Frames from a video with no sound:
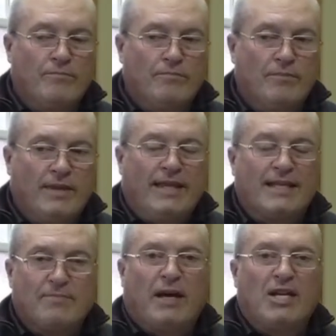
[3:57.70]

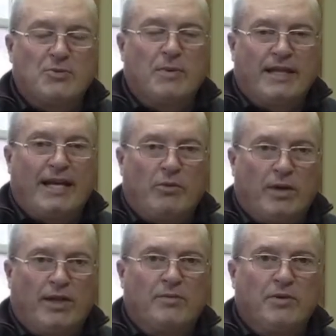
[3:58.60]
this punishment that he
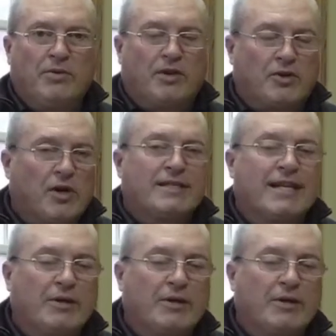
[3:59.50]
went through, the cross that he